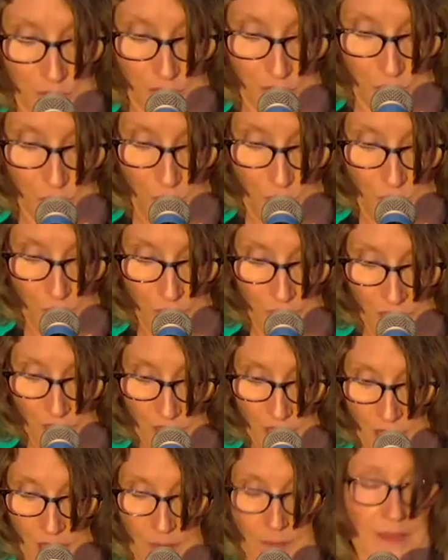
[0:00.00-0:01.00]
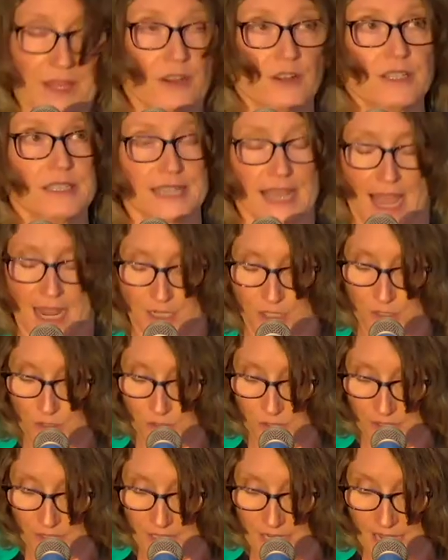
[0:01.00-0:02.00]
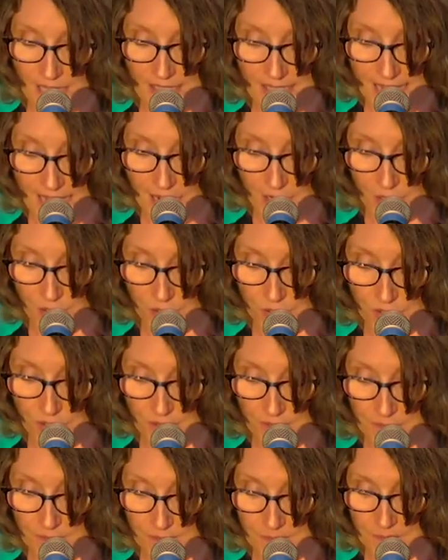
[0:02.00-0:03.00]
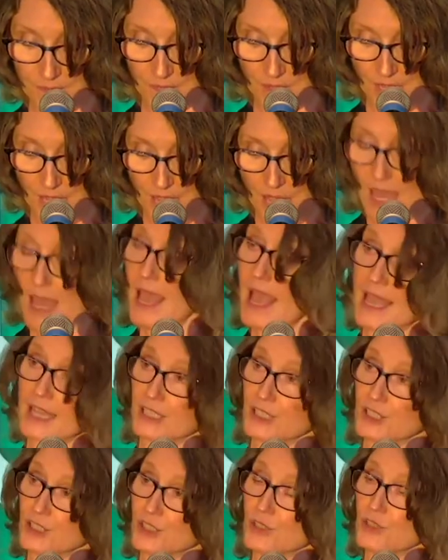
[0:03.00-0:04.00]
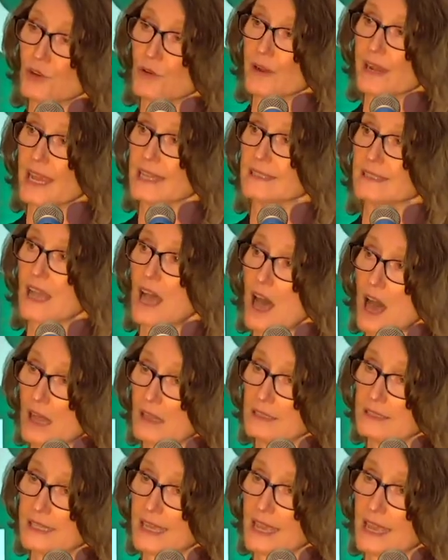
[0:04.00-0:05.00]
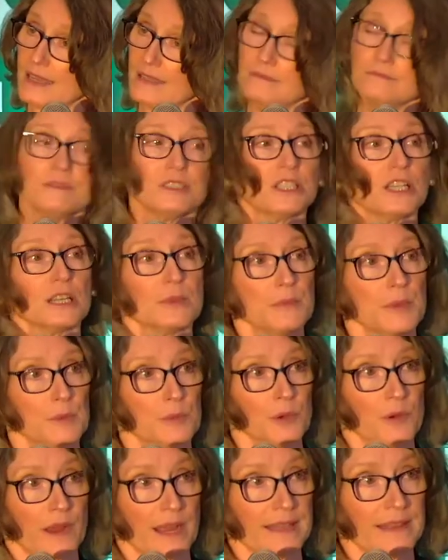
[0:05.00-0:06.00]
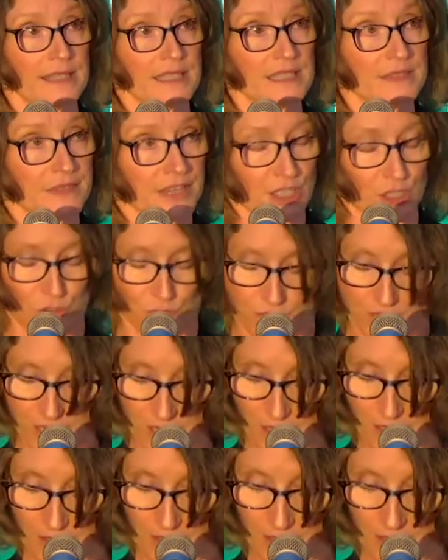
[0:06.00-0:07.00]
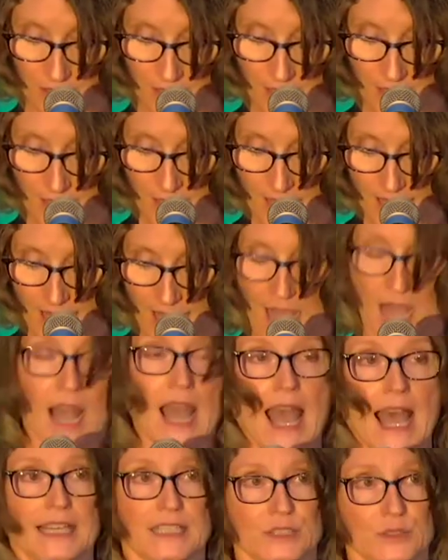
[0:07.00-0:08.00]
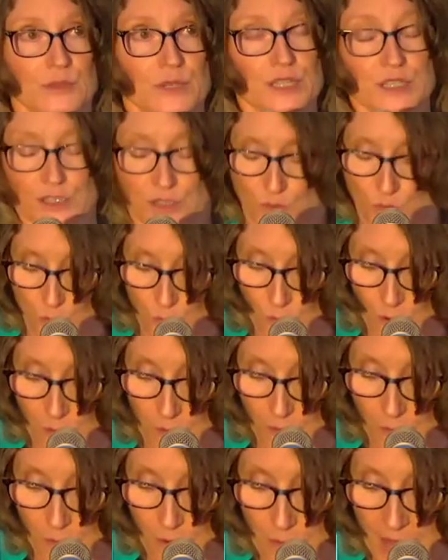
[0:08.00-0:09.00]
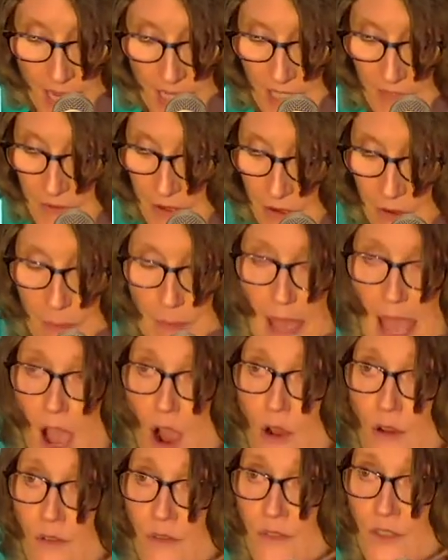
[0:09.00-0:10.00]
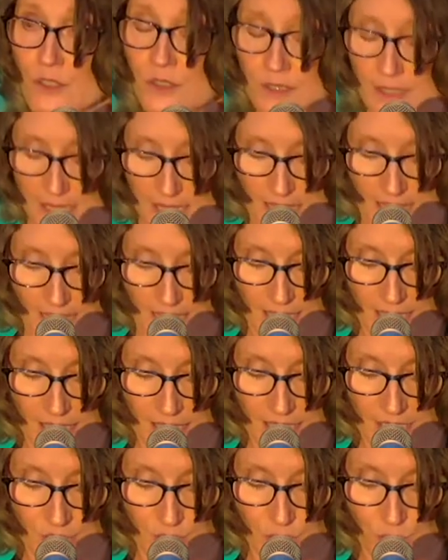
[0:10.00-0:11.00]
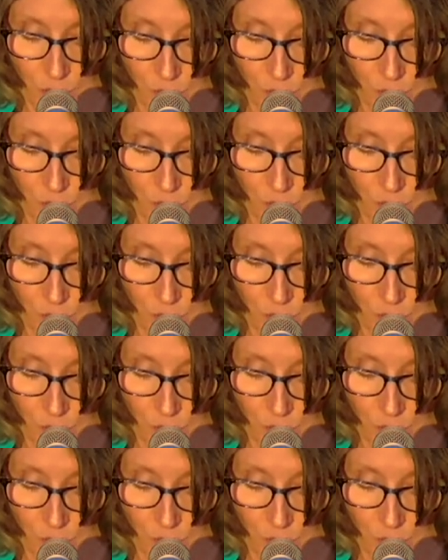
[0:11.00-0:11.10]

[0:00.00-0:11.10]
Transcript: to overcome their attack- attackers. Esther creates a holiday to commemorate this victory. Ahasuerus re- remains very powerful and continues